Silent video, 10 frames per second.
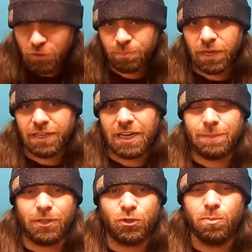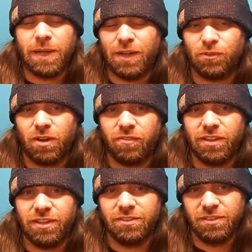probably cut about 2 pounds off of
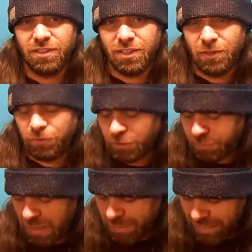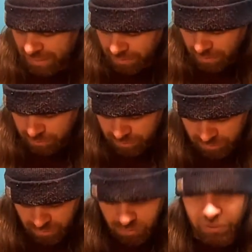this, which would probably make it a
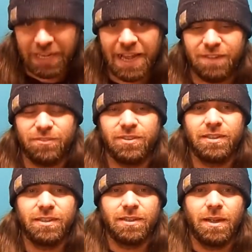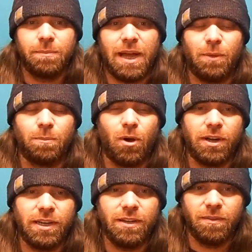3.5 pound
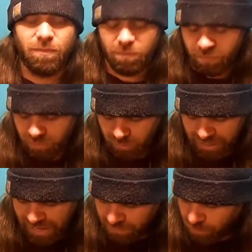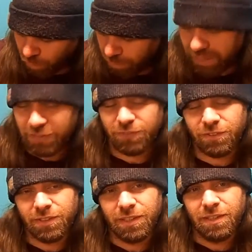body, 3.5, 4 pounds,
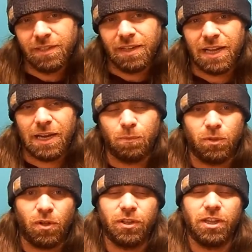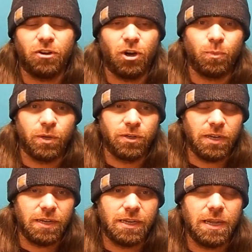and then with all the other hardware
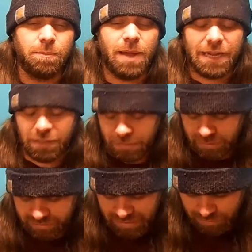it'd get back up to about 7